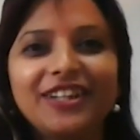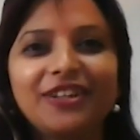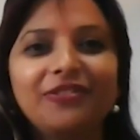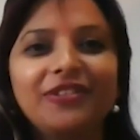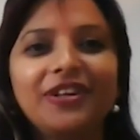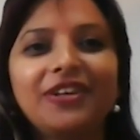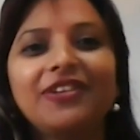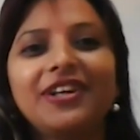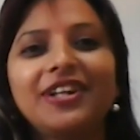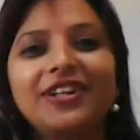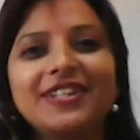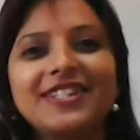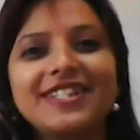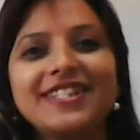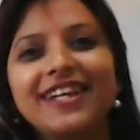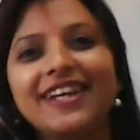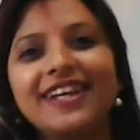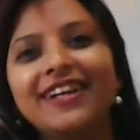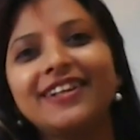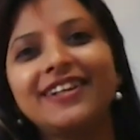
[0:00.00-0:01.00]
the way when you
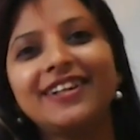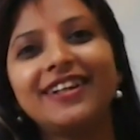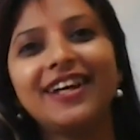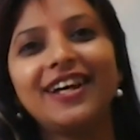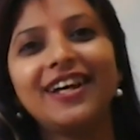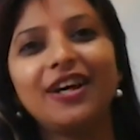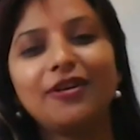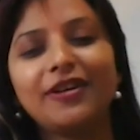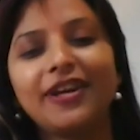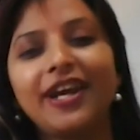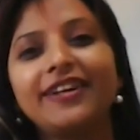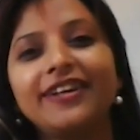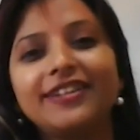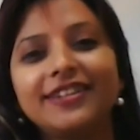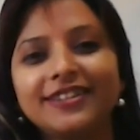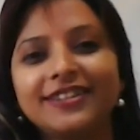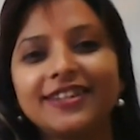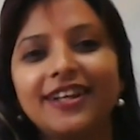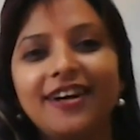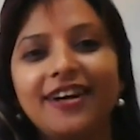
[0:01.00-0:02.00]
said
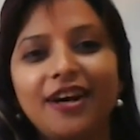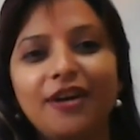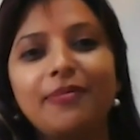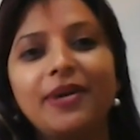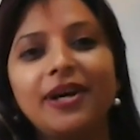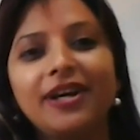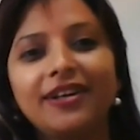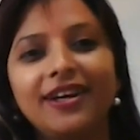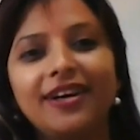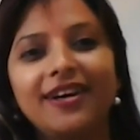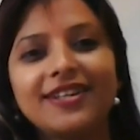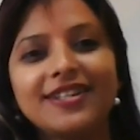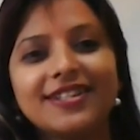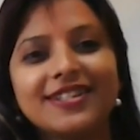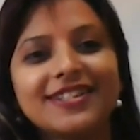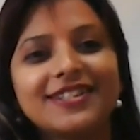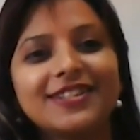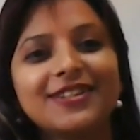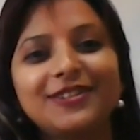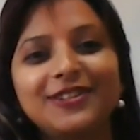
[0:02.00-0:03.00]
writers are among us.
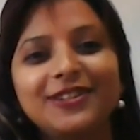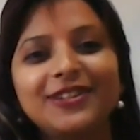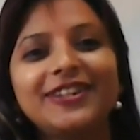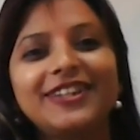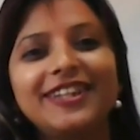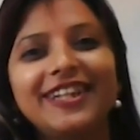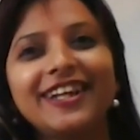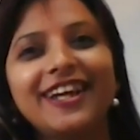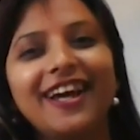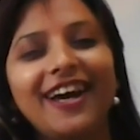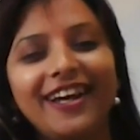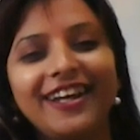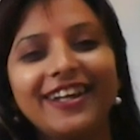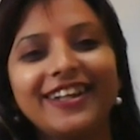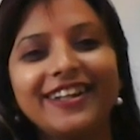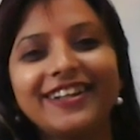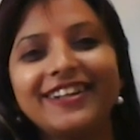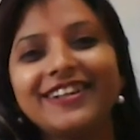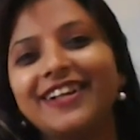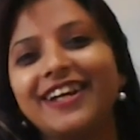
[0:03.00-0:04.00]
So, do you think I
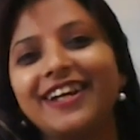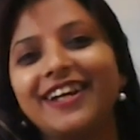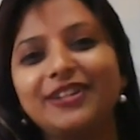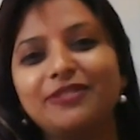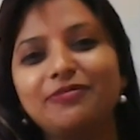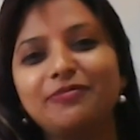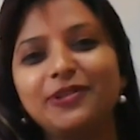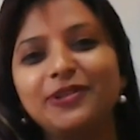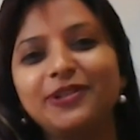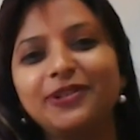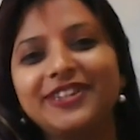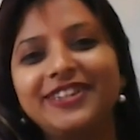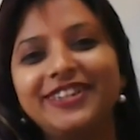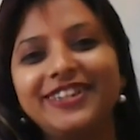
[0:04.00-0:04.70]
can write a book?